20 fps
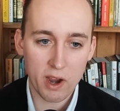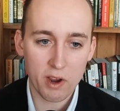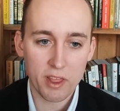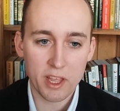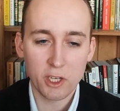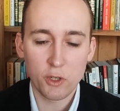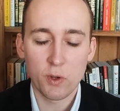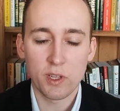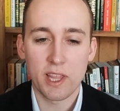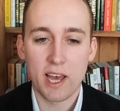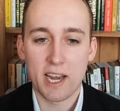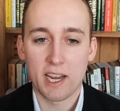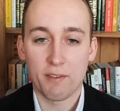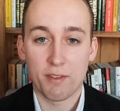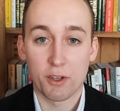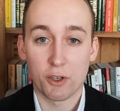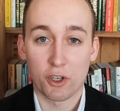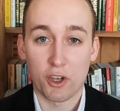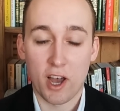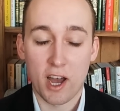are they doing that if
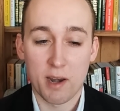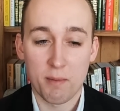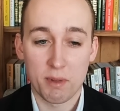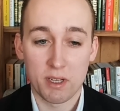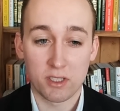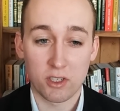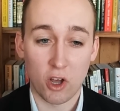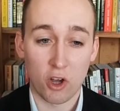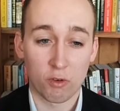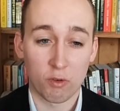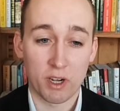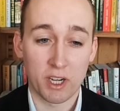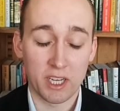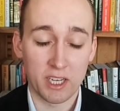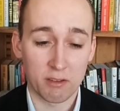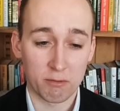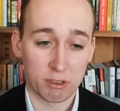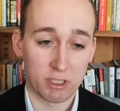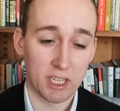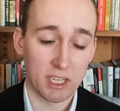their economy is already
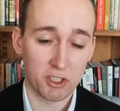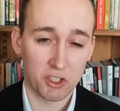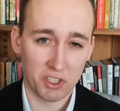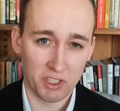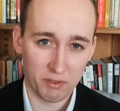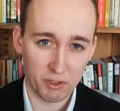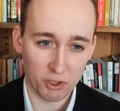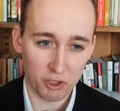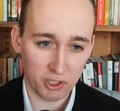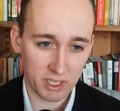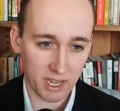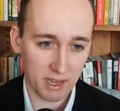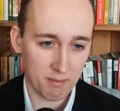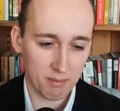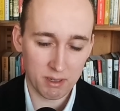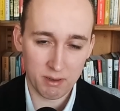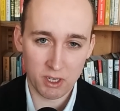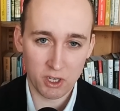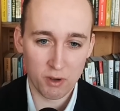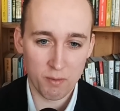in recession? If you look at
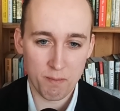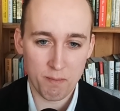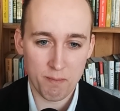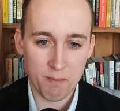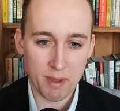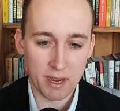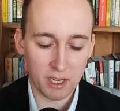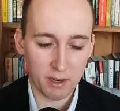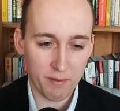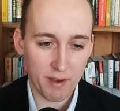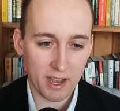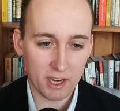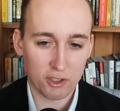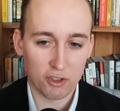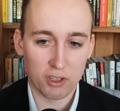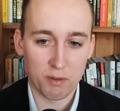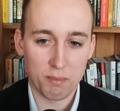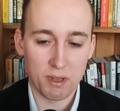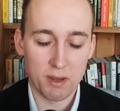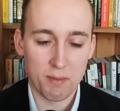you know
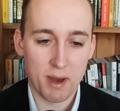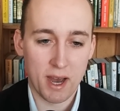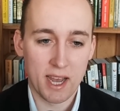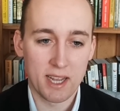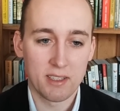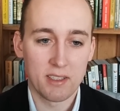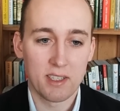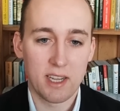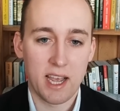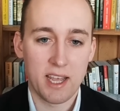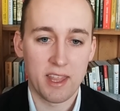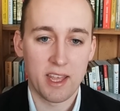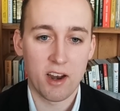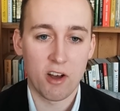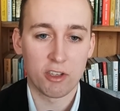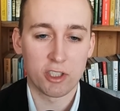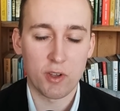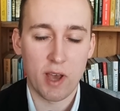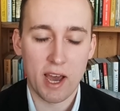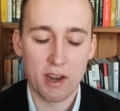manufacturing PMIs, and then
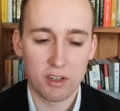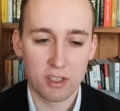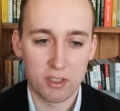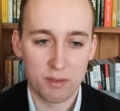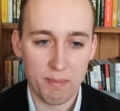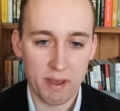also how does the